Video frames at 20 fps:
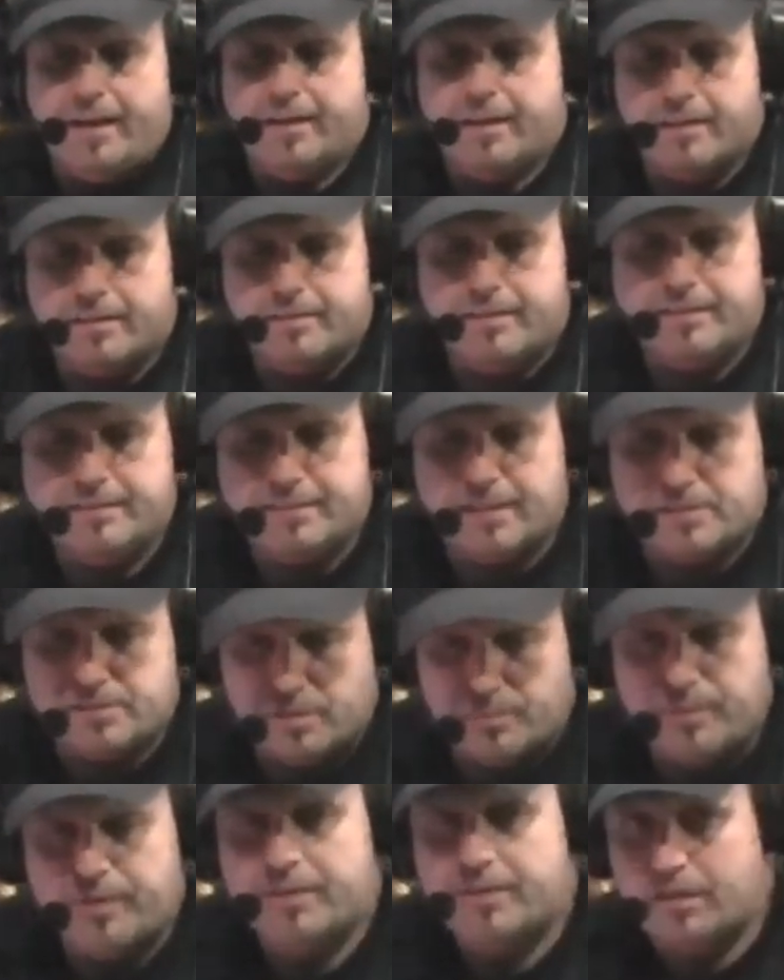And I think
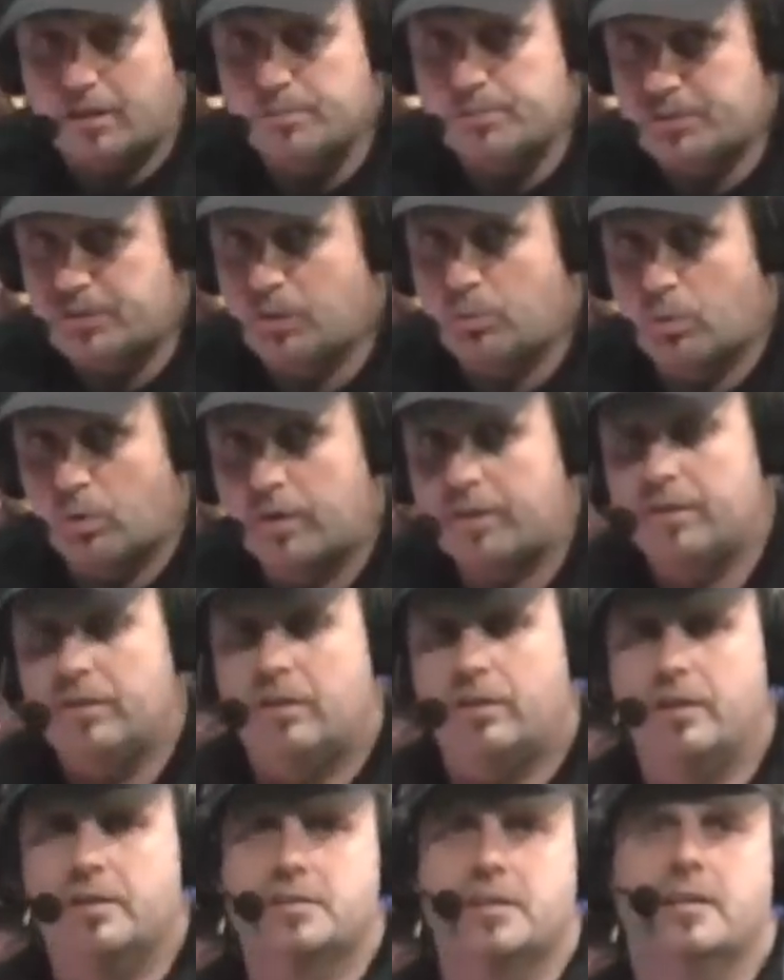that's something that I'm still
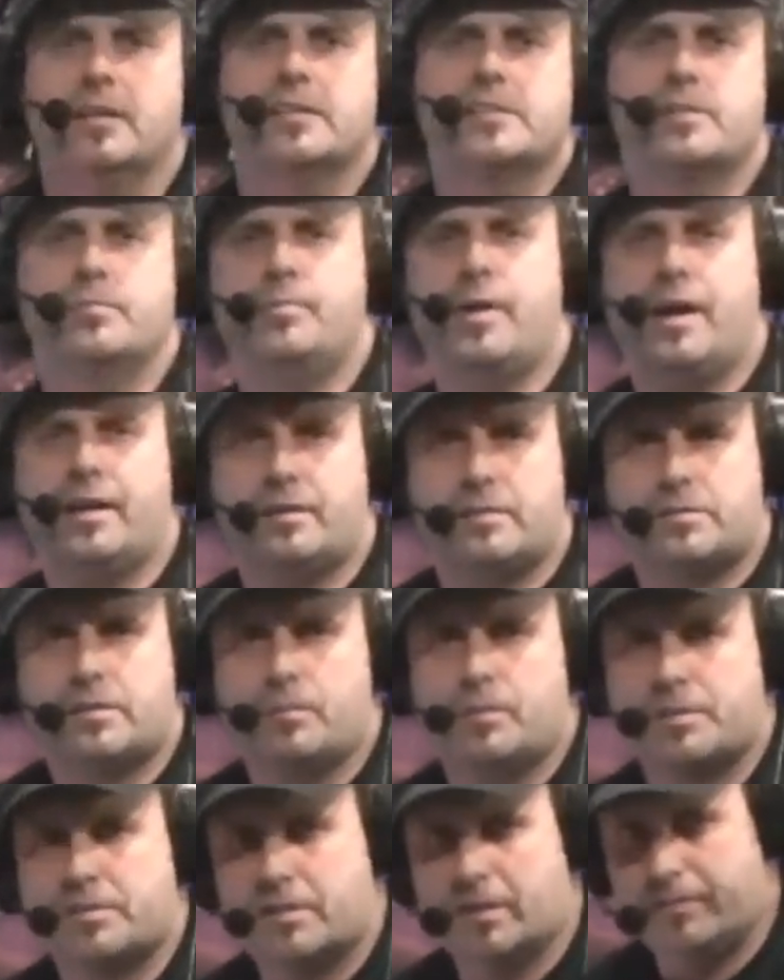working on as I listen back to
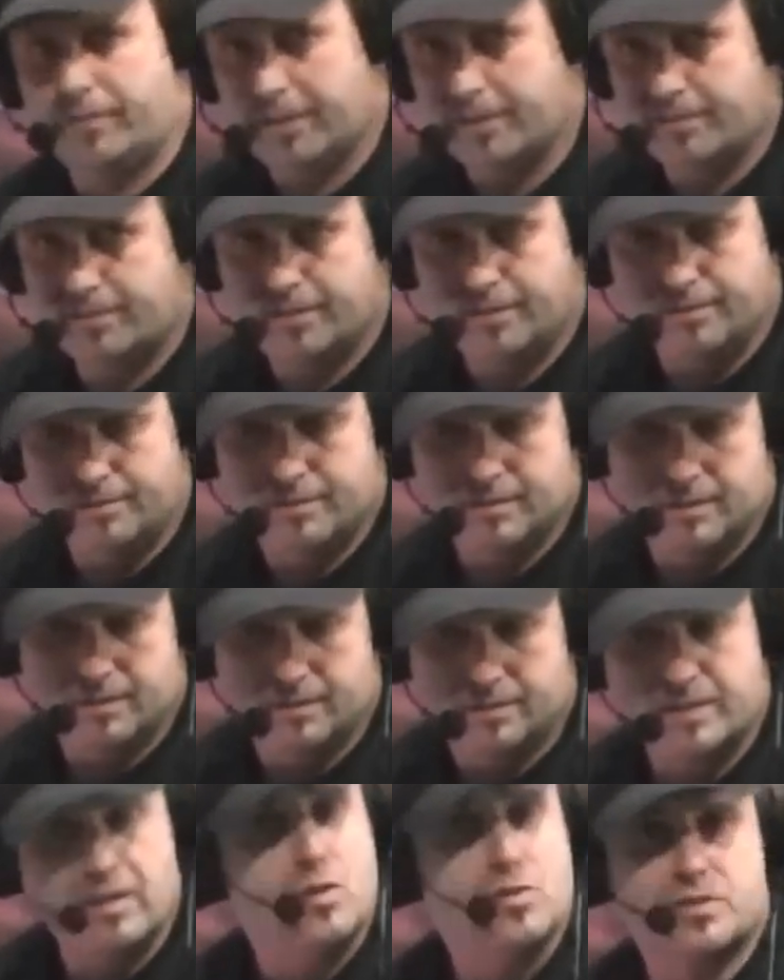some of the stuff I did
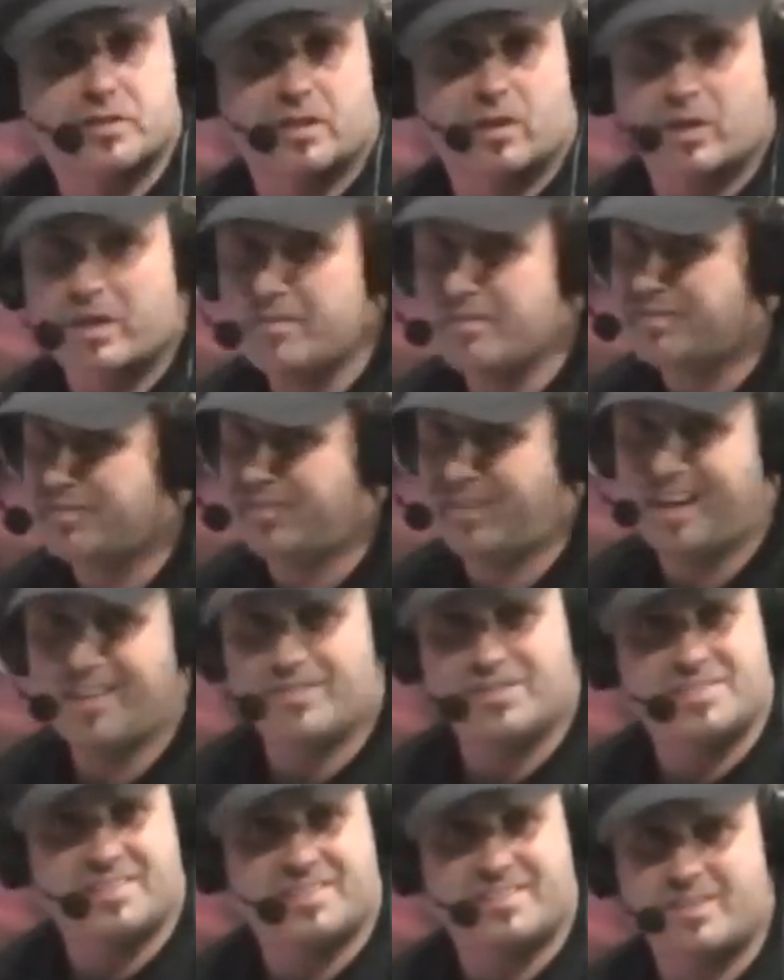years ago, even
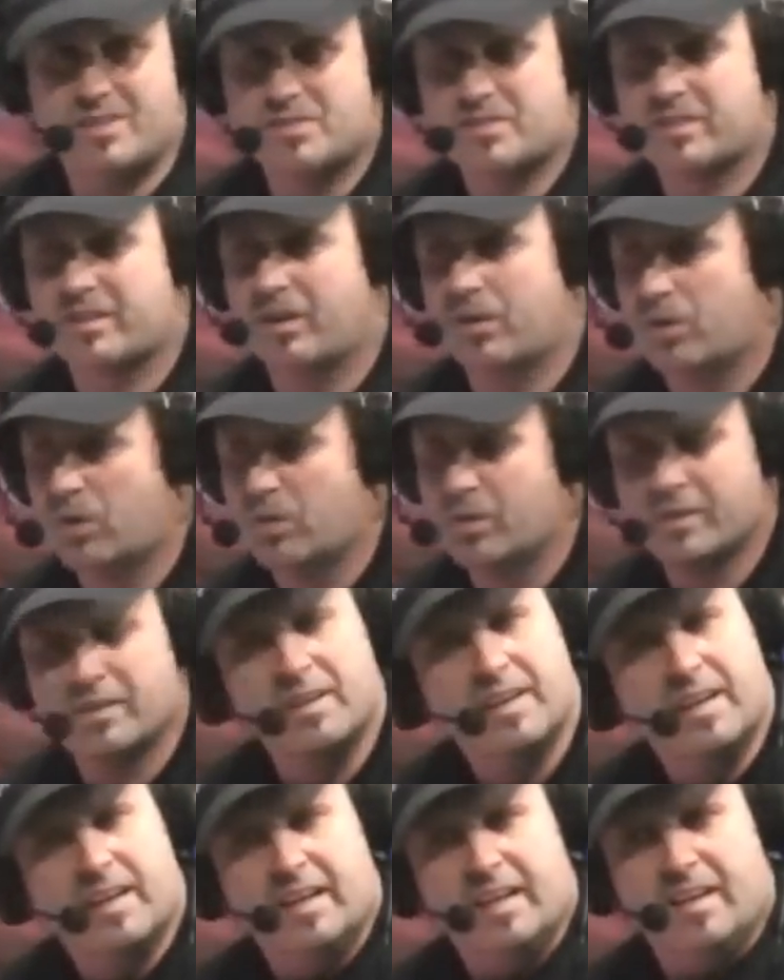5 or 6 years ago,
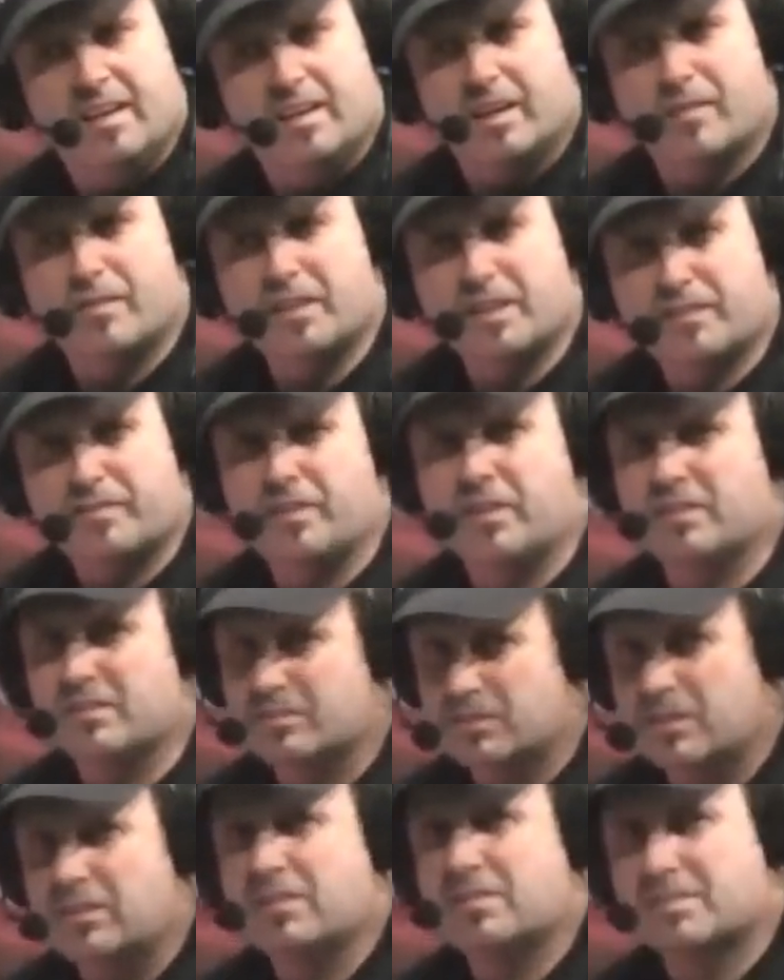going, everything
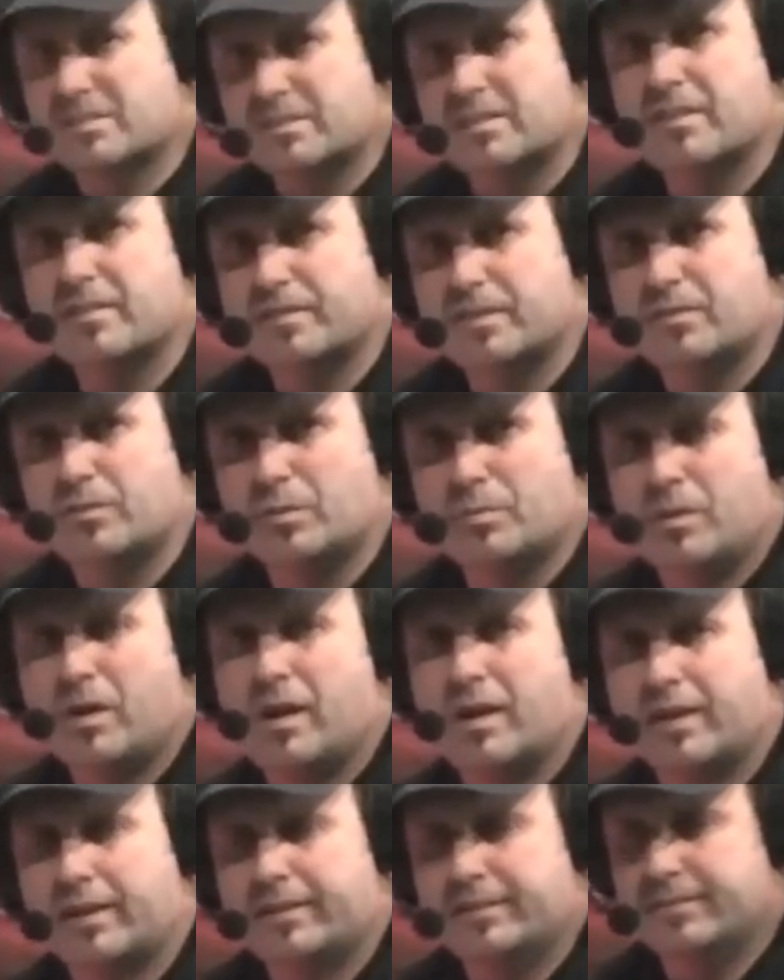felt really stiff and
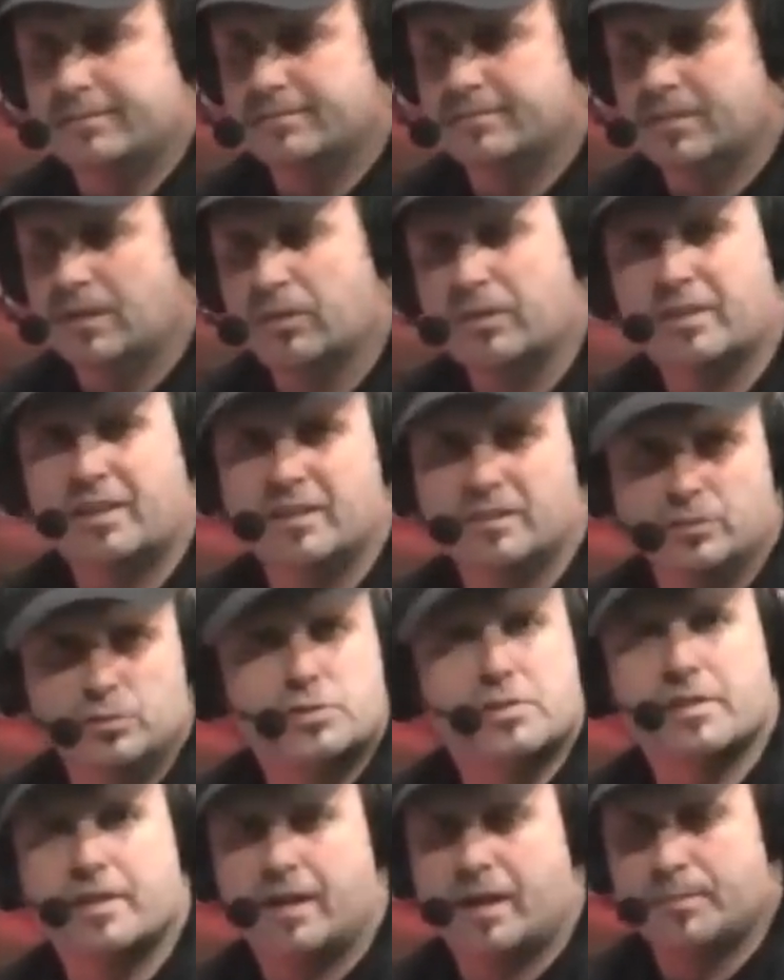robotic, and how can I
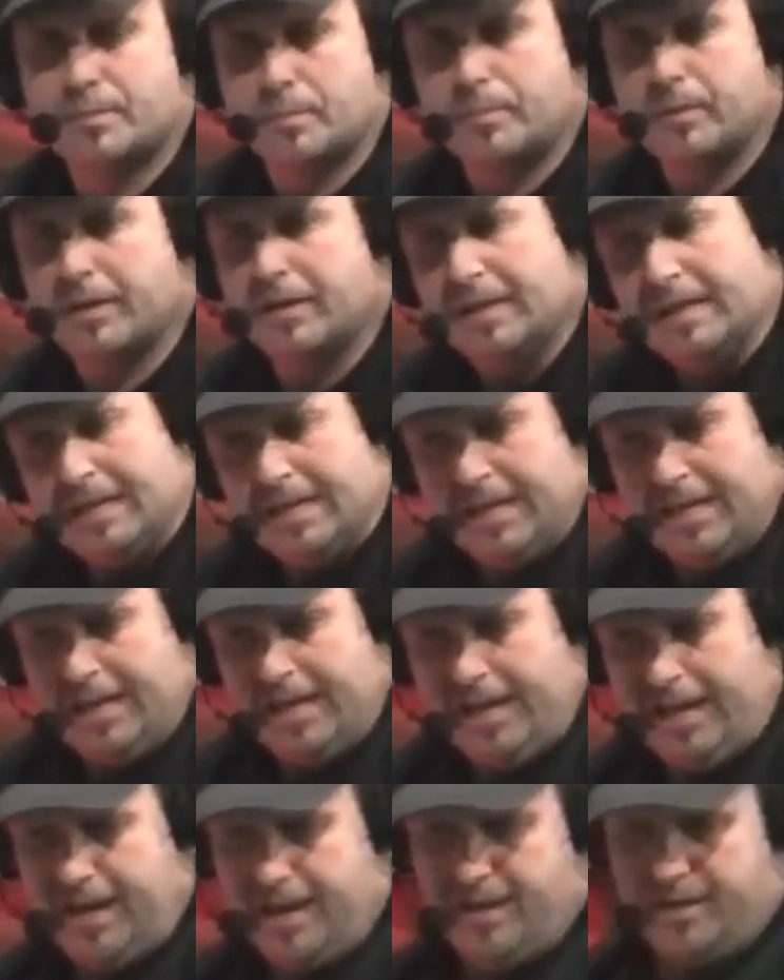loosen that up a bit?
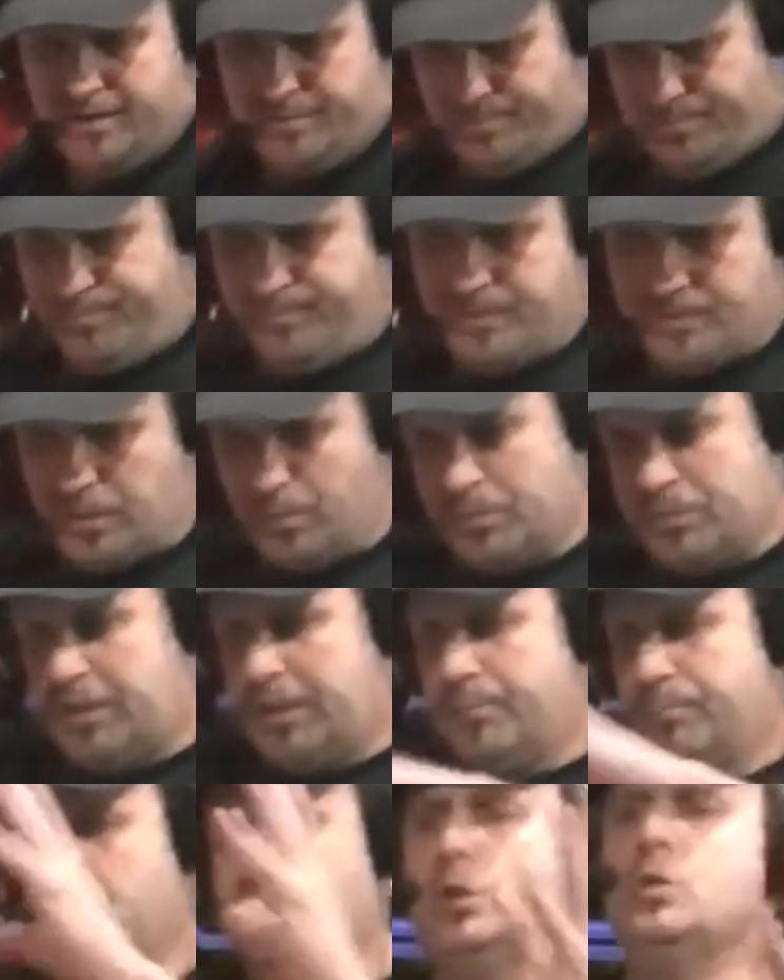And it's
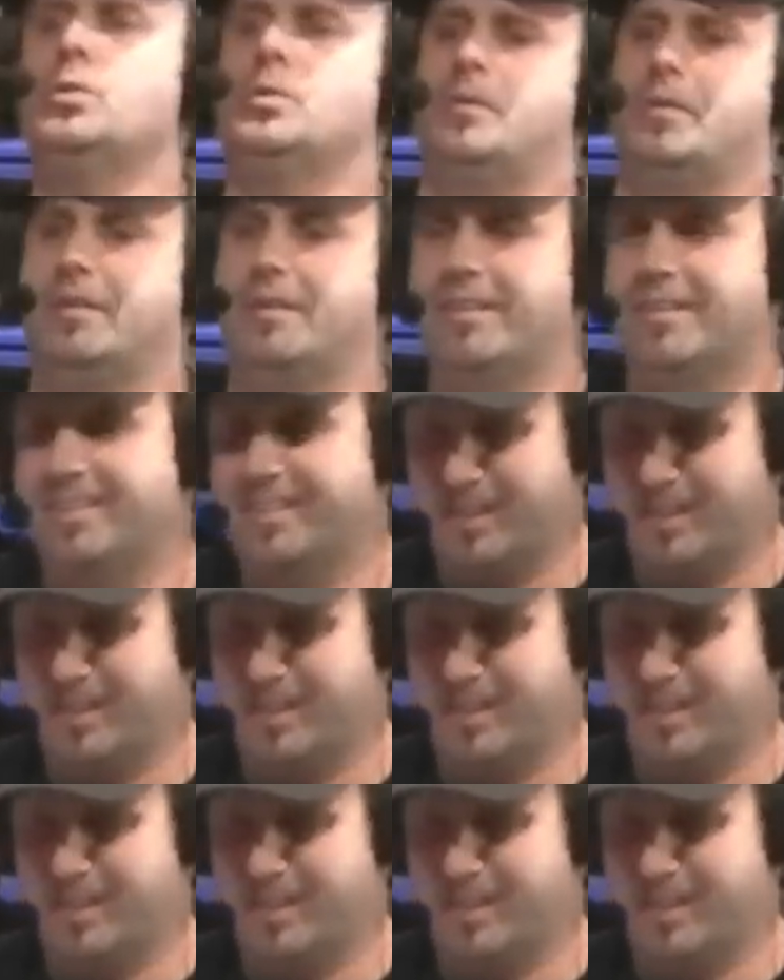almost like a balloon.